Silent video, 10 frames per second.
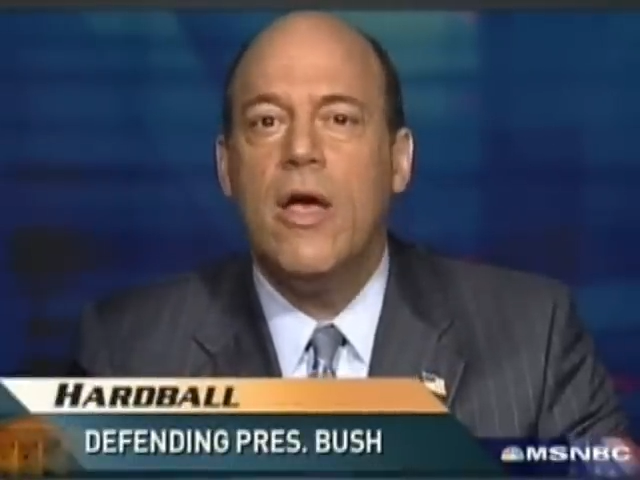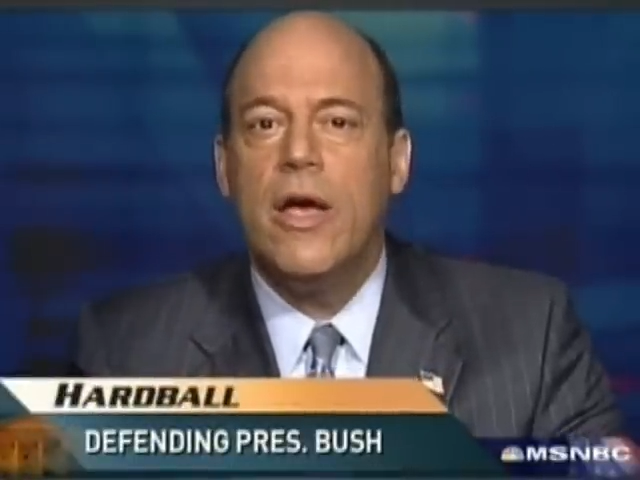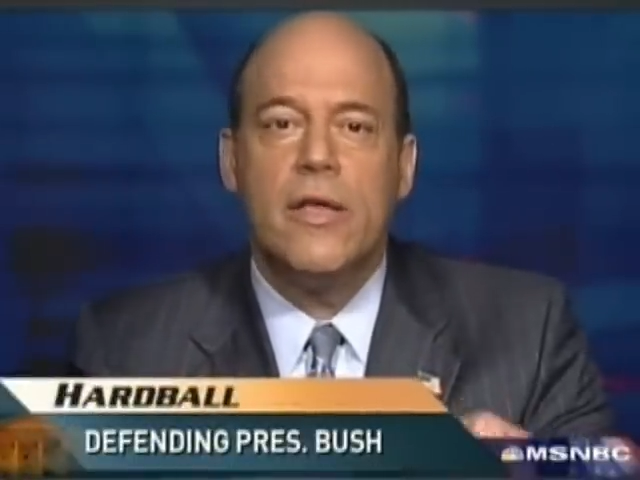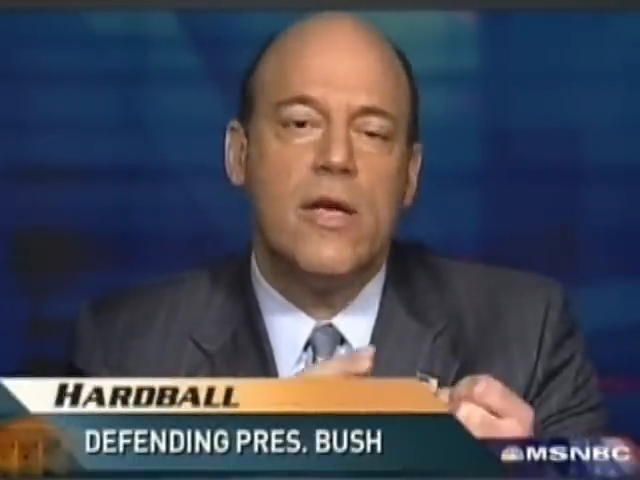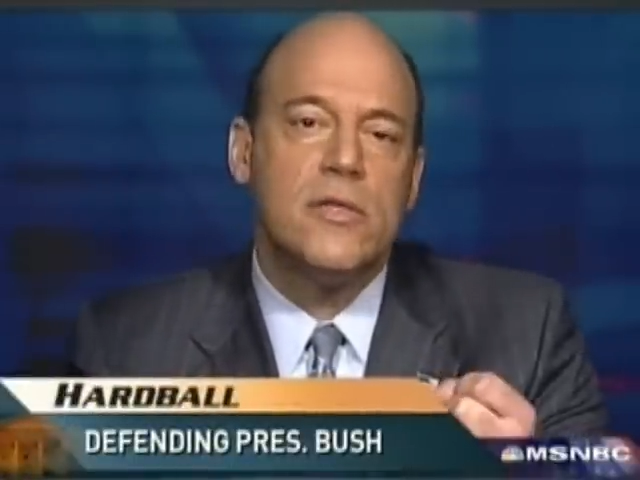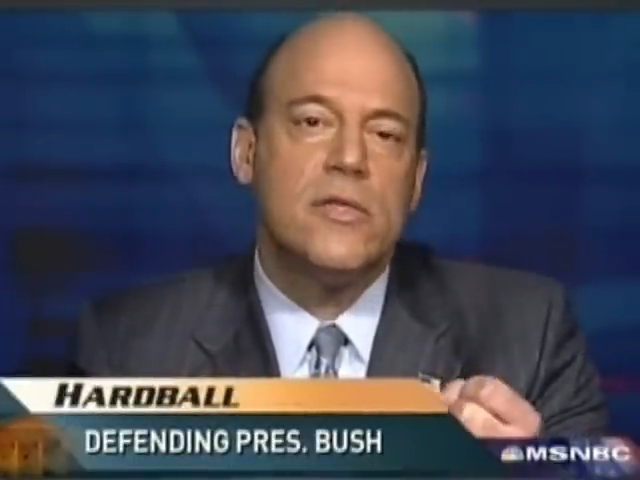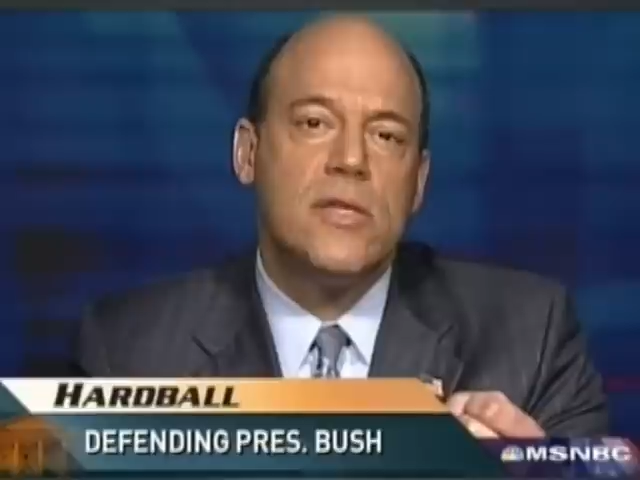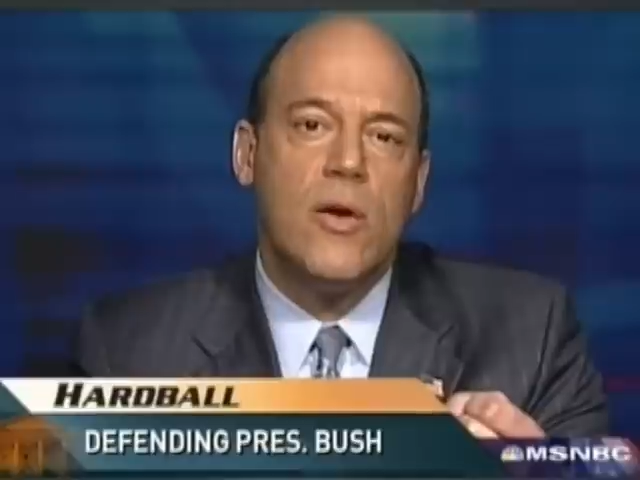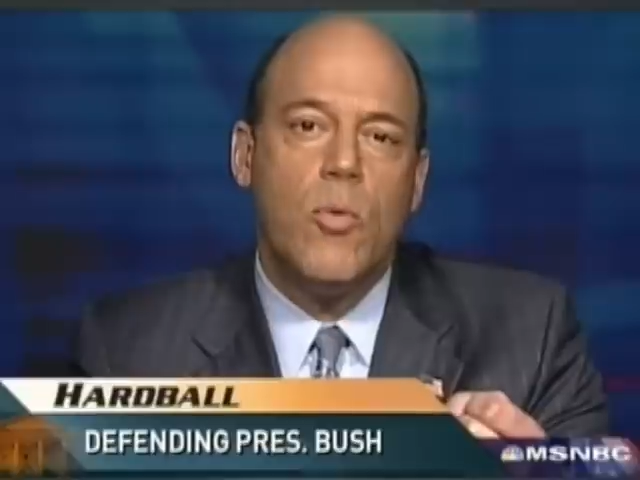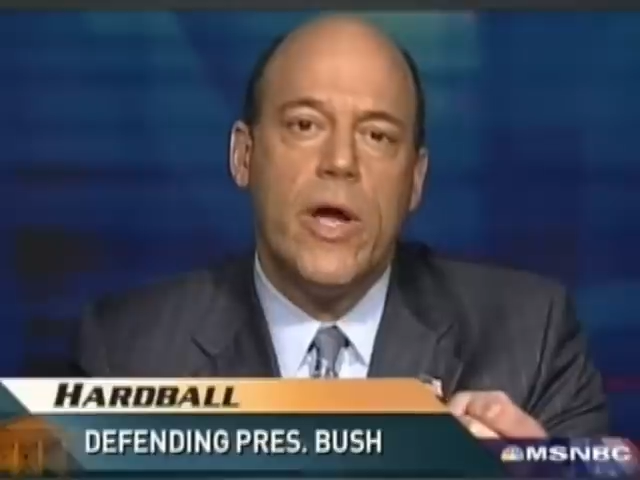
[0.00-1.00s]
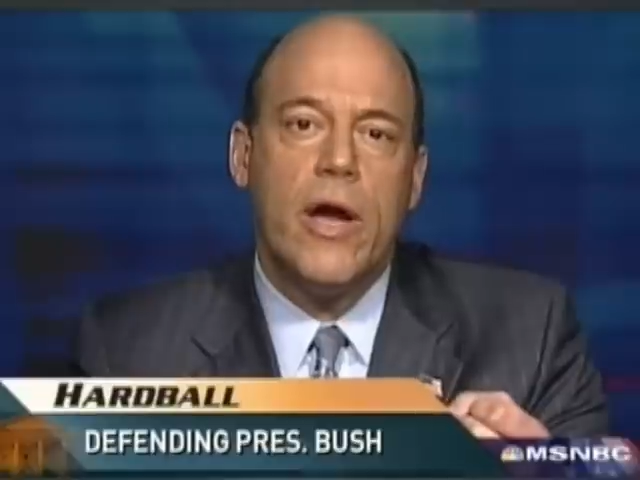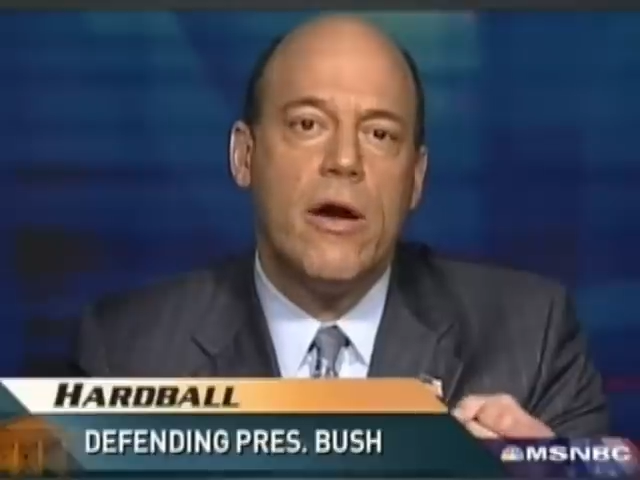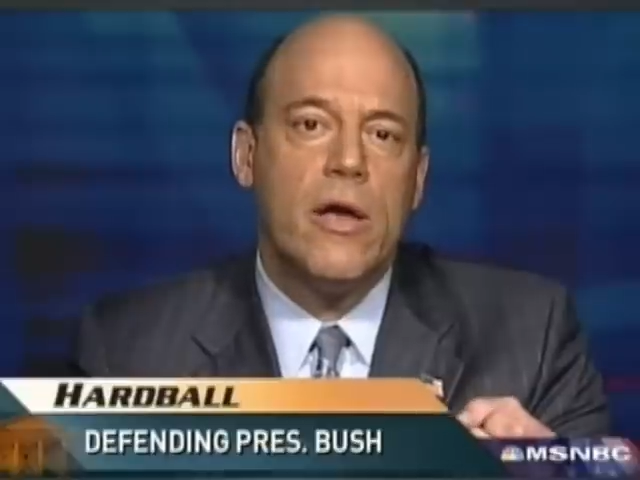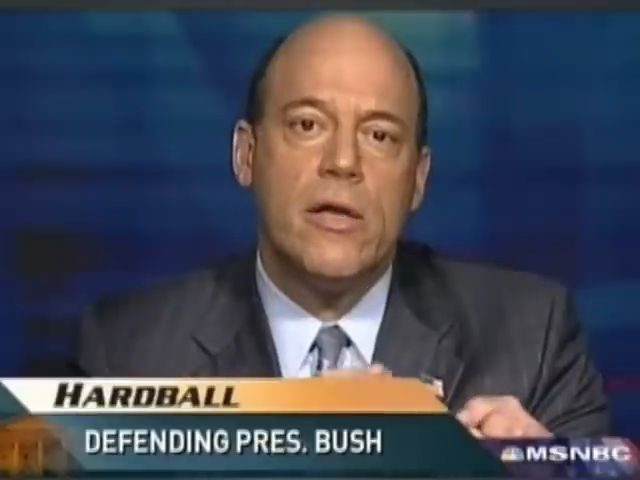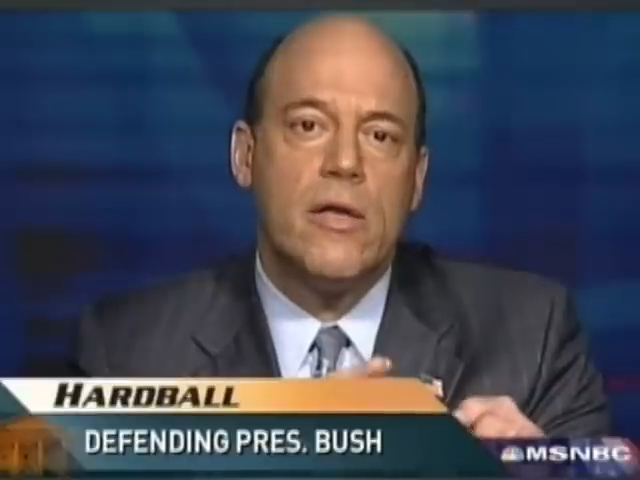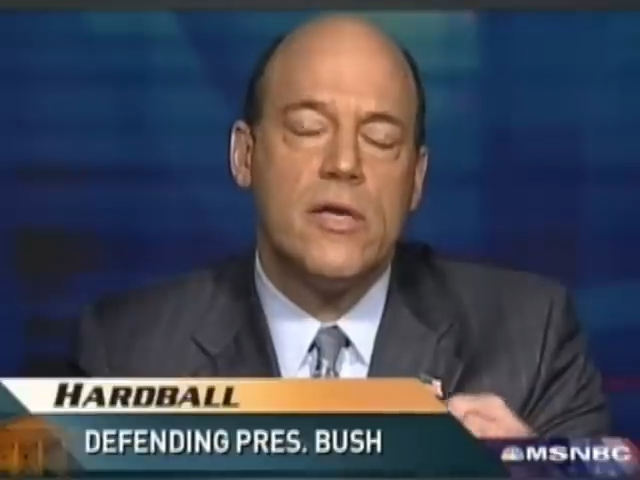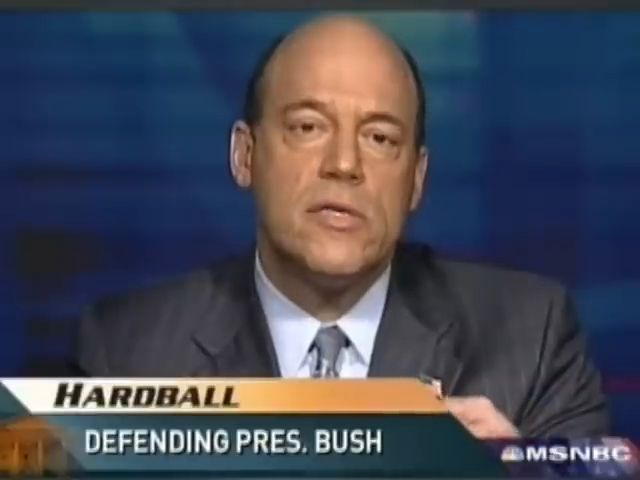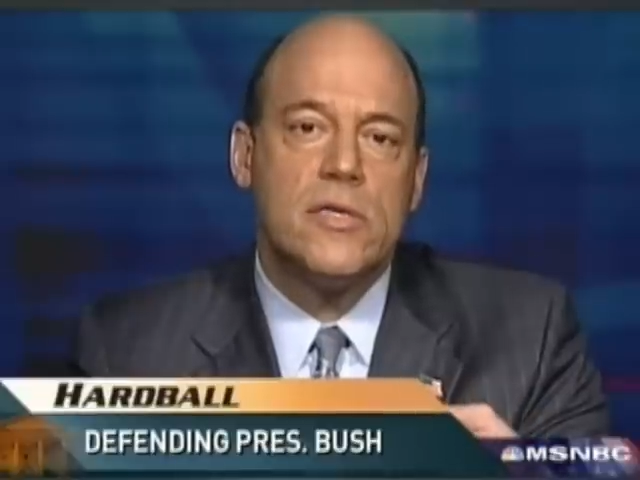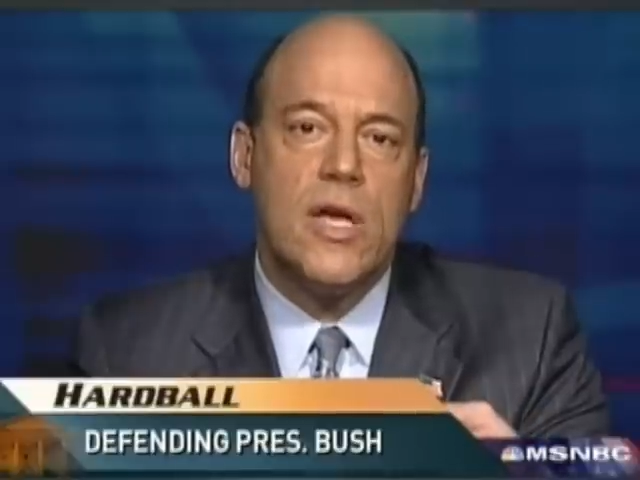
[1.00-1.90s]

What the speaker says: It doesn't say where, it doesn't